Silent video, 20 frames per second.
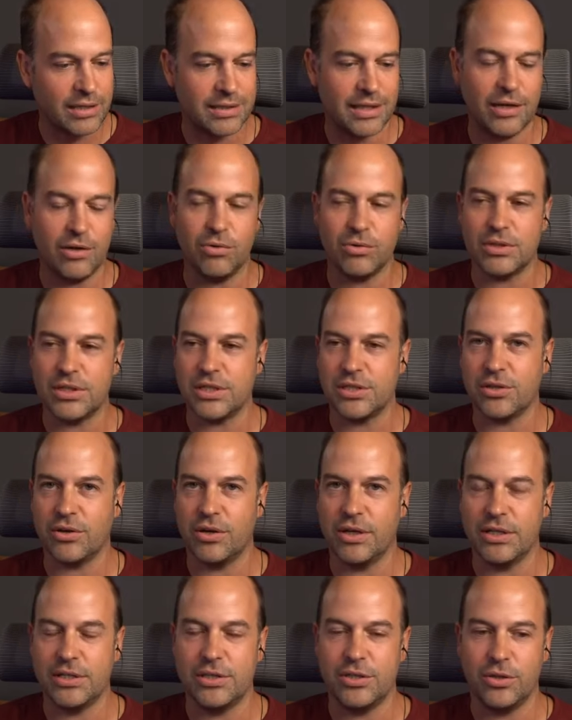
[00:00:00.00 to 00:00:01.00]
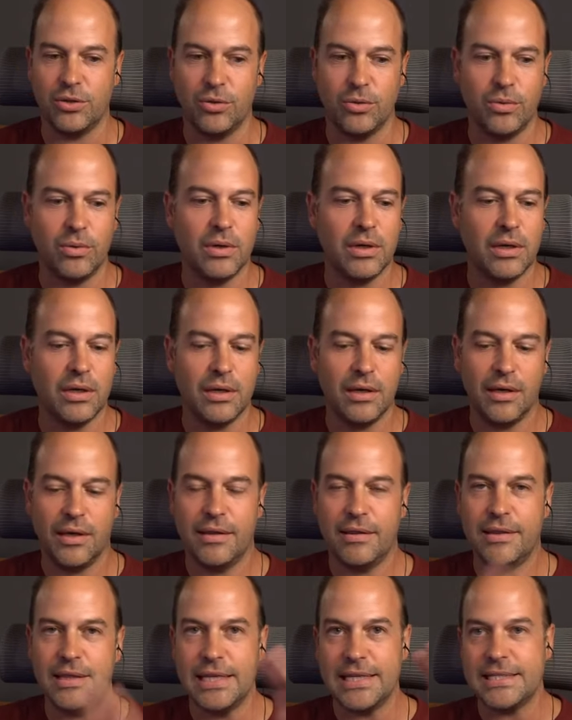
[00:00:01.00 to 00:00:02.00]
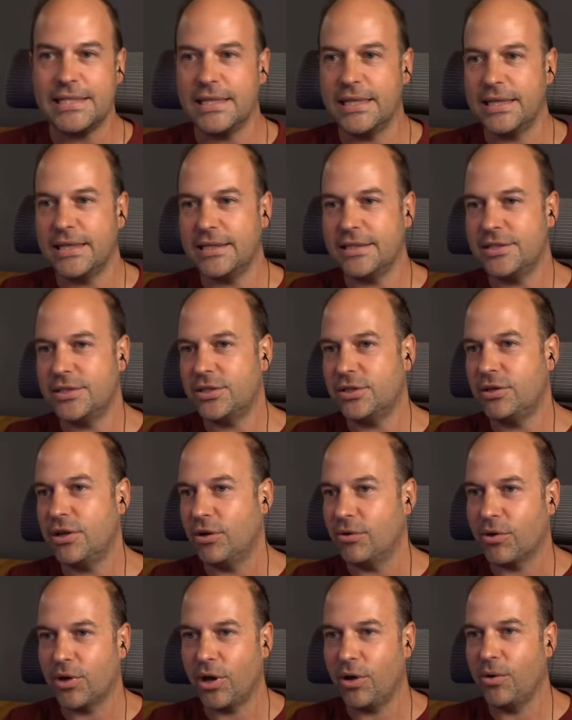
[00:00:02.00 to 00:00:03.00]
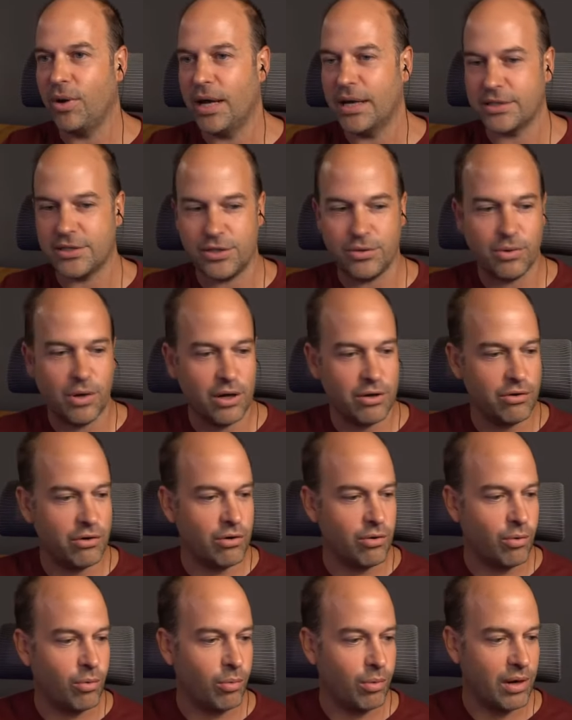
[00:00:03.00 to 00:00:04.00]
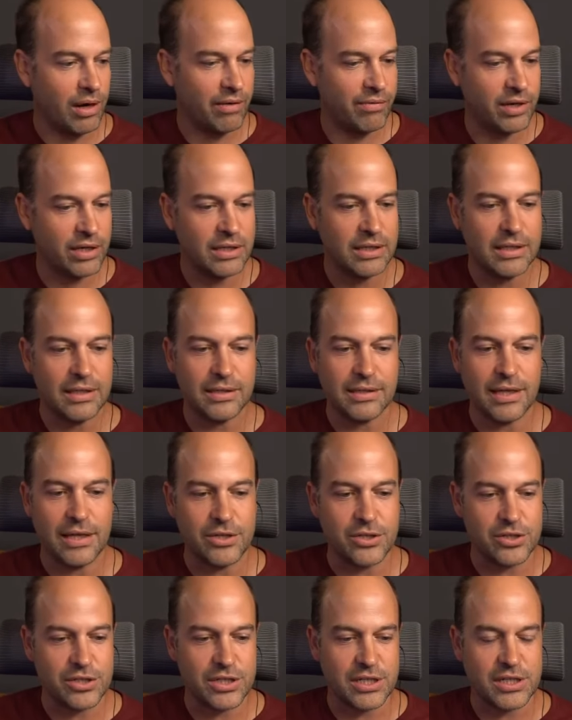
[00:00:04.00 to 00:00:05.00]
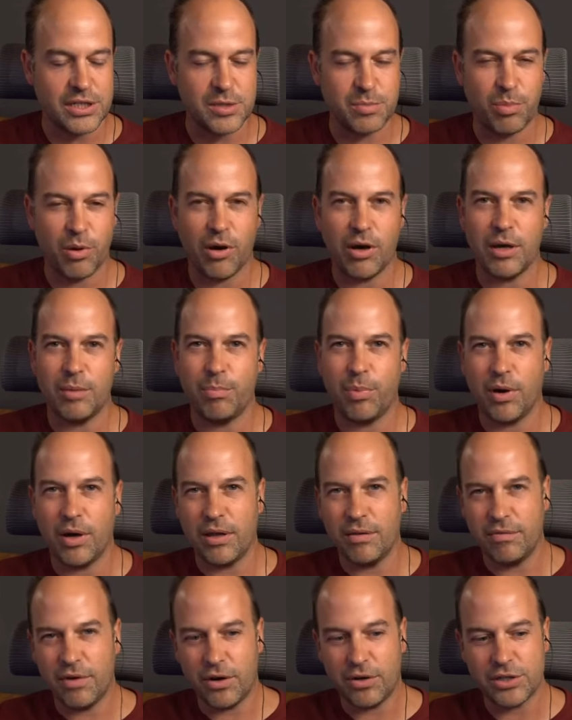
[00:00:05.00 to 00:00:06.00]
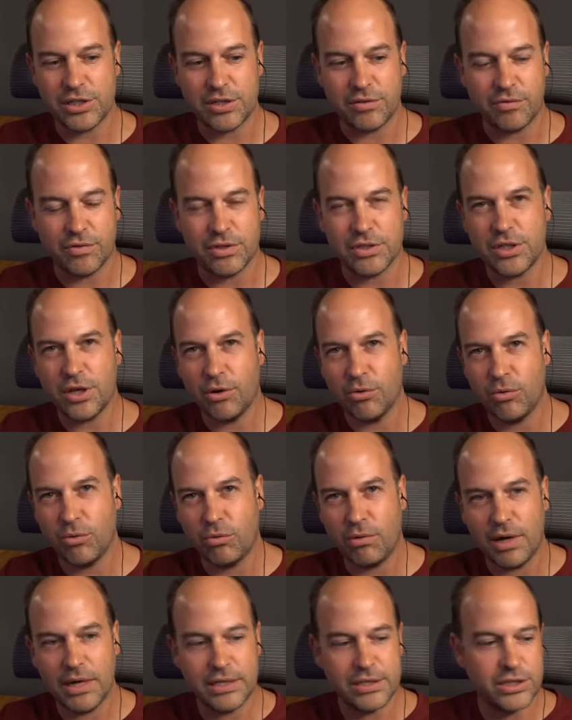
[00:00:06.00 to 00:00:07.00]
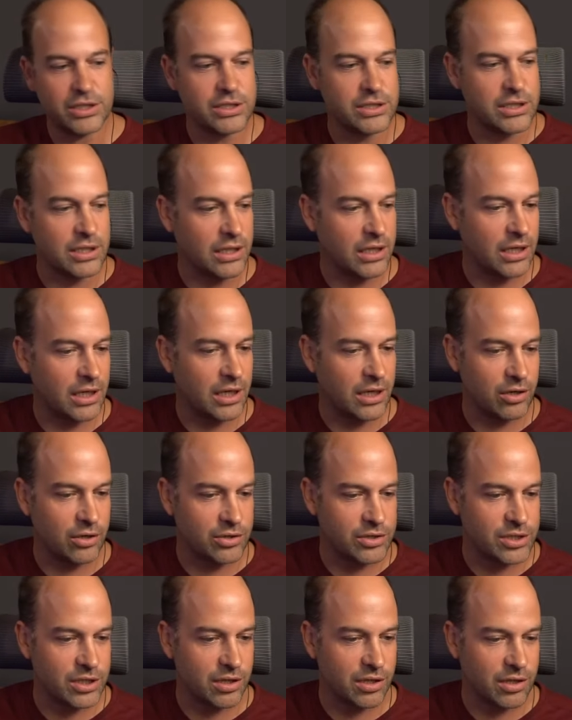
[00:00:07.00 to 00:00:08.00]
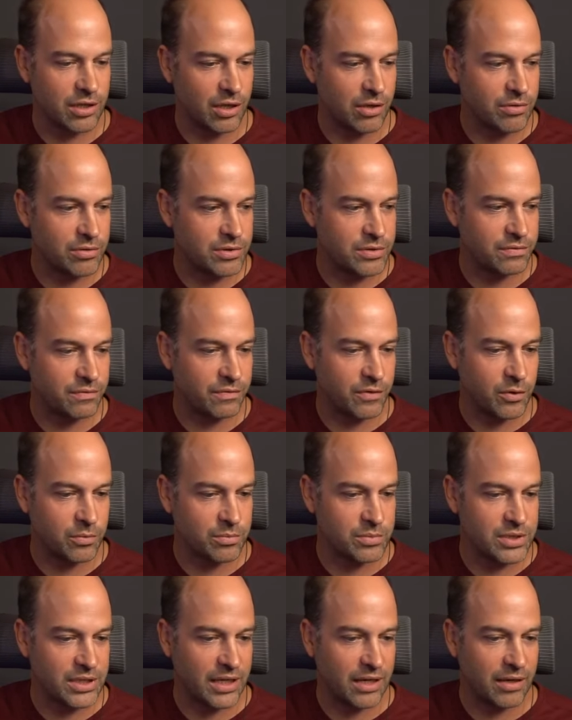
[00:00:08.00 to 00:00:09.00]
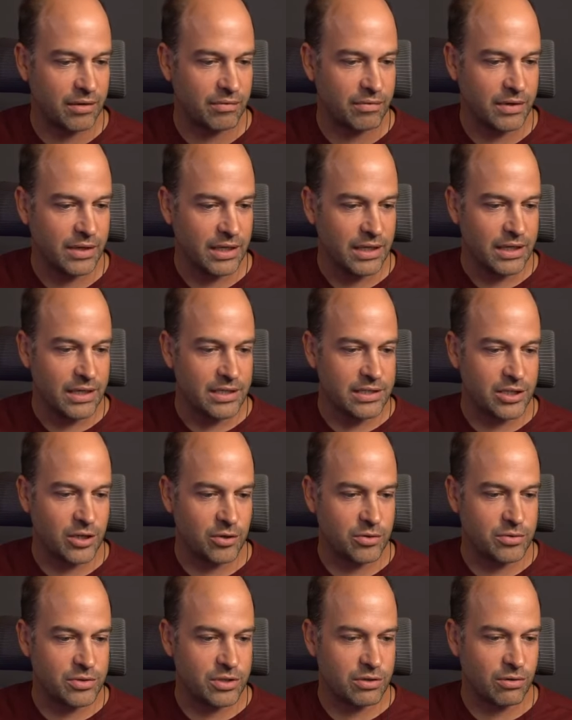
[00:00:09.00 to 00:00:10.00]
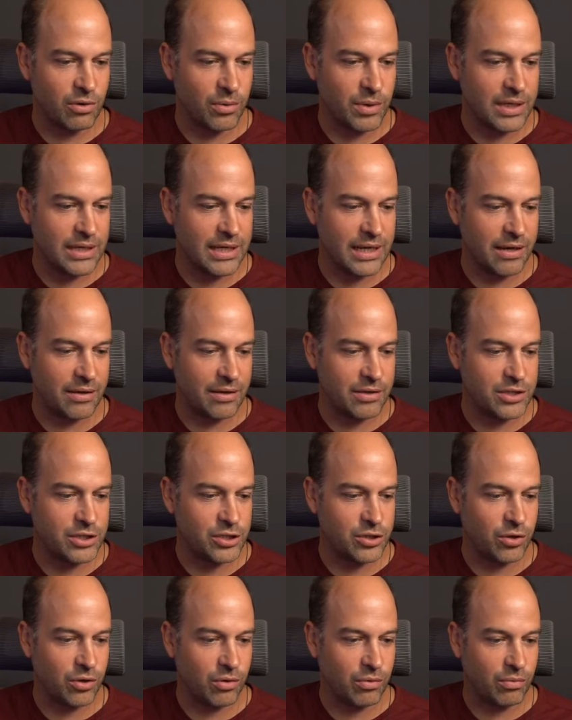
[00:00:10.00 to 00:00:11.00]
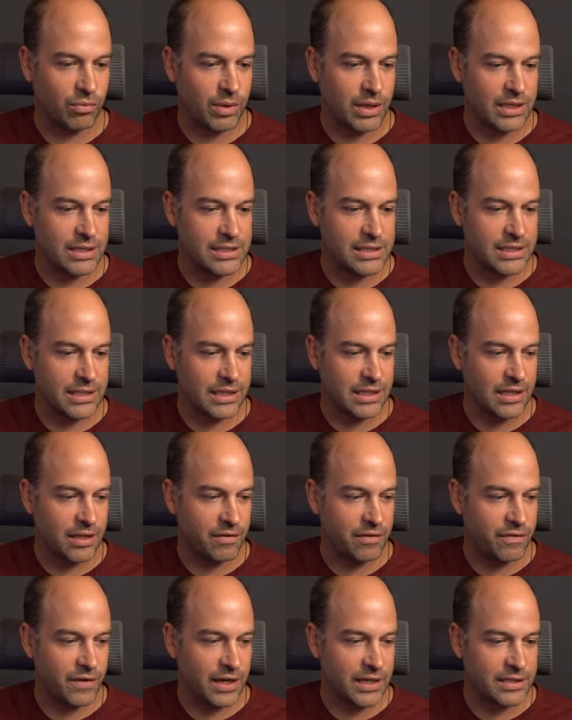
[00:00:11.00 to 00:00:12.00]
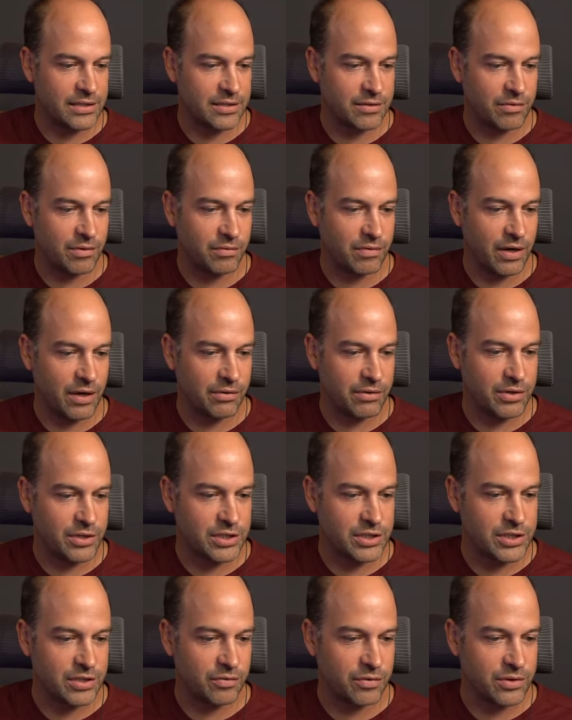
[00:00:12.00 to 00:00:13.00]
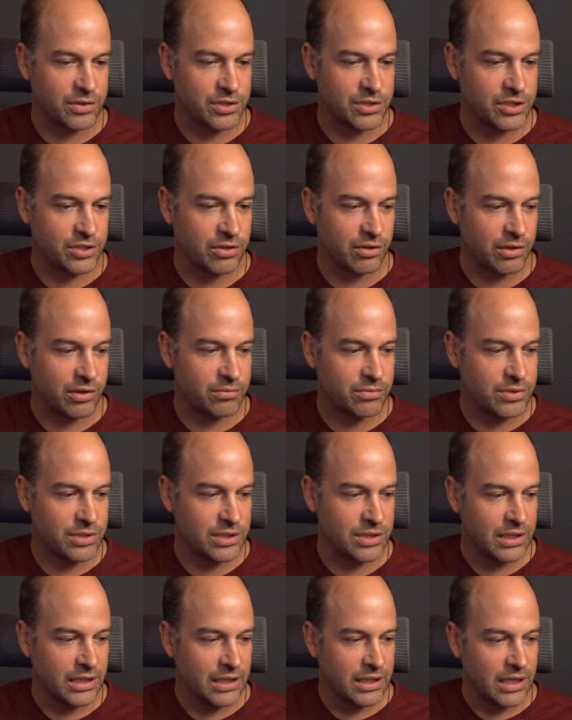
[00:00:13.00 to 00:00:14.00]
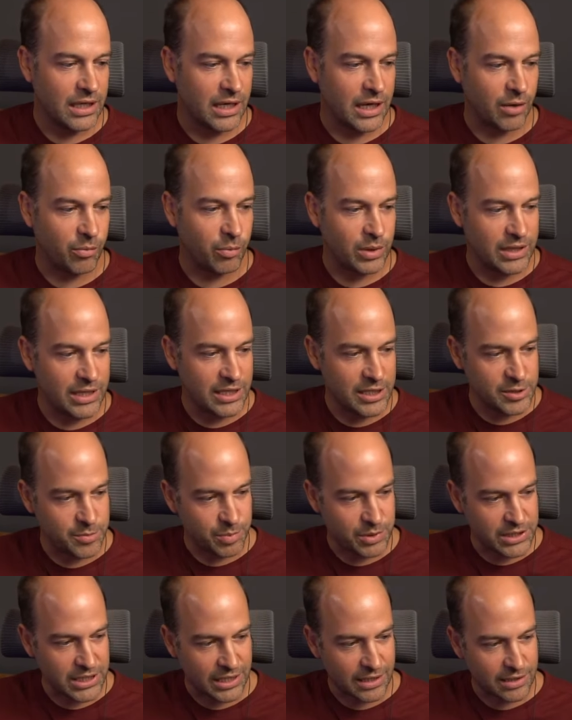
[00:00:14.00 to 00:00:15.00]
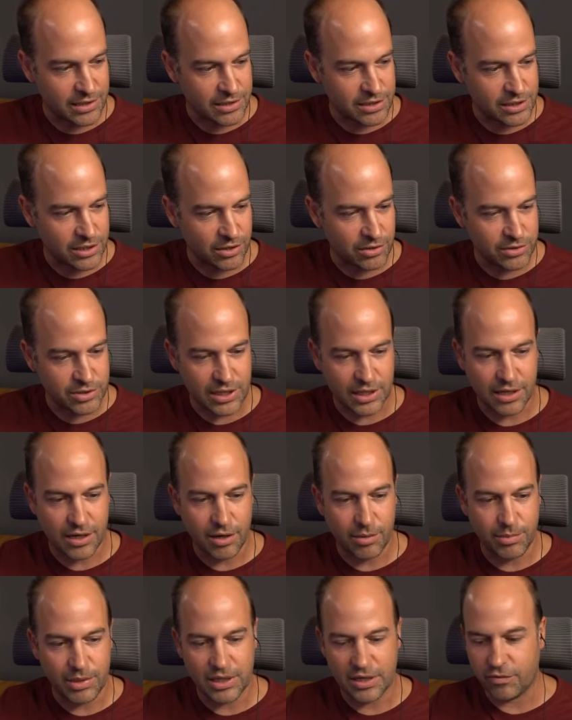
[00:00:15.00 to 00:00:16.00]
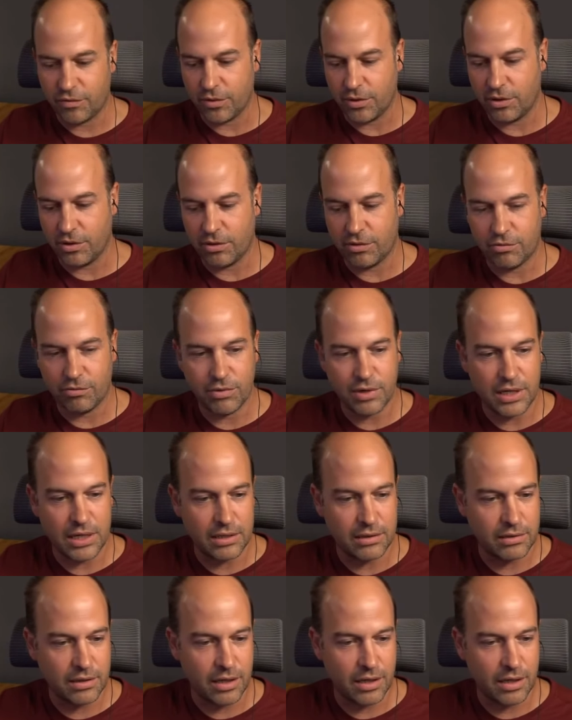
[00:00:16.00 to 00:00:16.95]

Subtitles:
They're not designed to this is, Kodak 200 or whatever. They're just inspired by the various different tonal ranges and looks that those films give. So scrolling down this shot, we can see the effect of the various different styles. With these particular styles, they come in three